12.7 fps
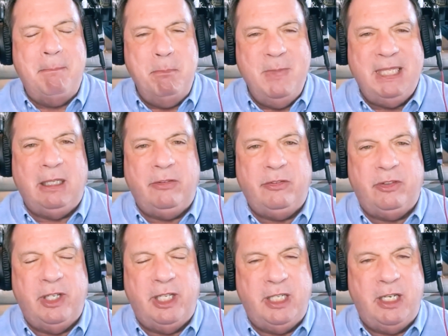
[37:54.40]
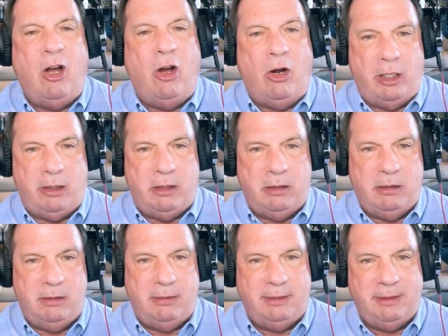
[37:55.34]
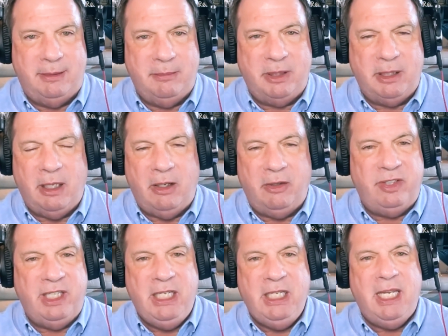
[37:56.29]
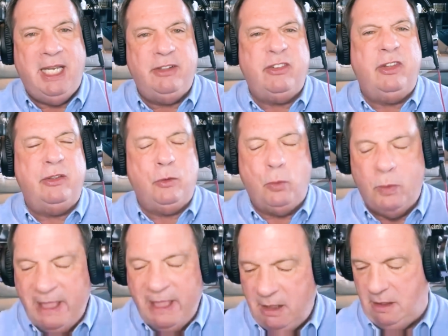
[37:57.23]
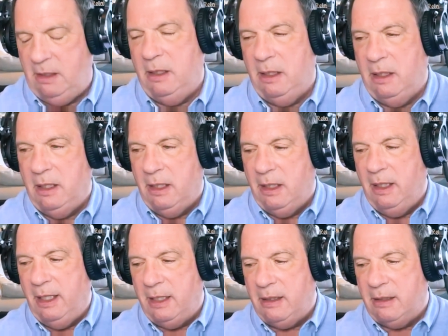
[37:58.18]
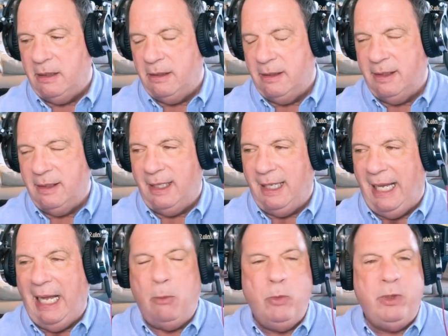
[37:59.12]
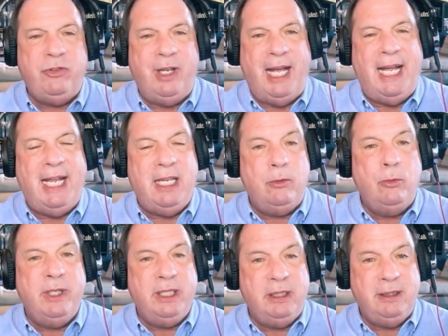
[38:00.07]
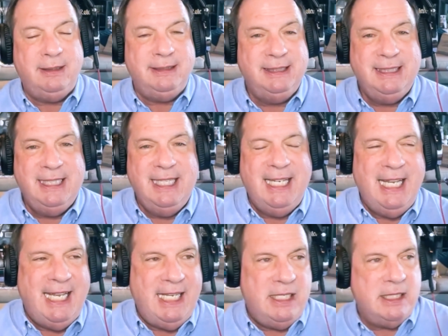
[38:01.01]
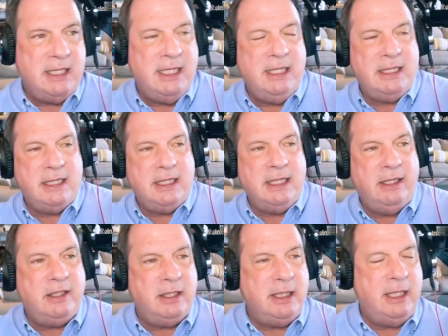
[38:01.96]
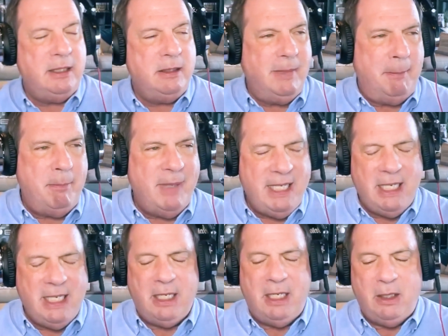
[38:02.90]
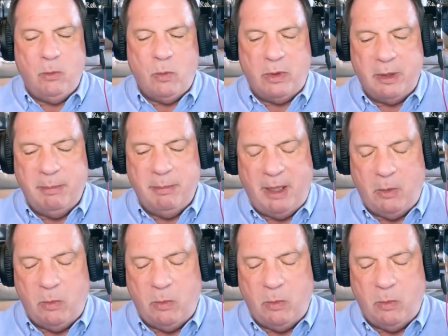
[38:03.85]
middle son, Art, because he has the tweet that I wish I had written. And I may not get it word by